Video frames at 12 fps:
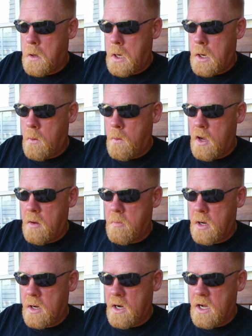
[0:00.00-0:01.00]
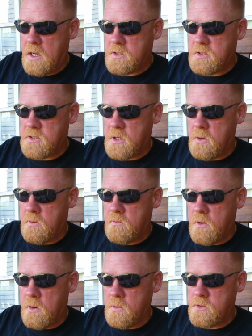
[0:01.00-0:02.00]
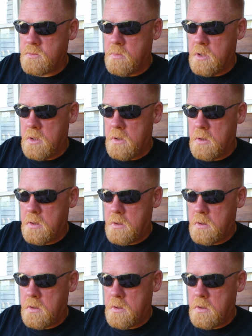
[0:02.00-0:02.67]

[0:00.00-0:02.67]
I don't have my glasses on, folks, but